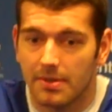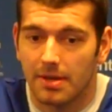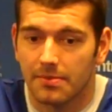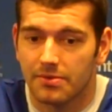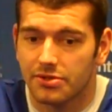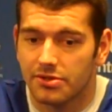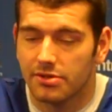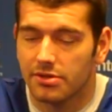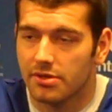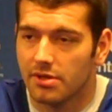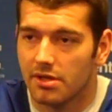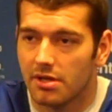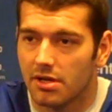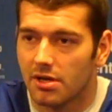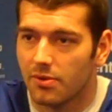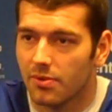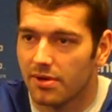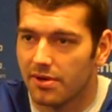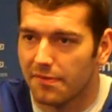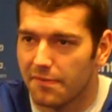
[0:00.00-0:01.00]
come true. You
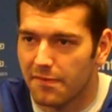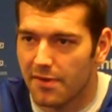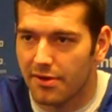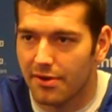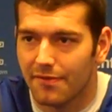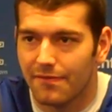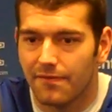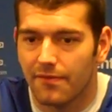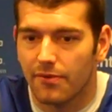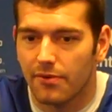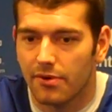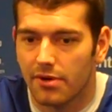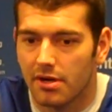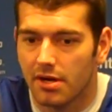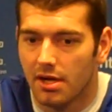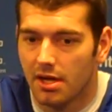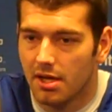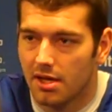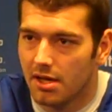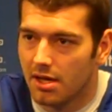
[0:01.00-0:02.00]
know, we're in the Final Four.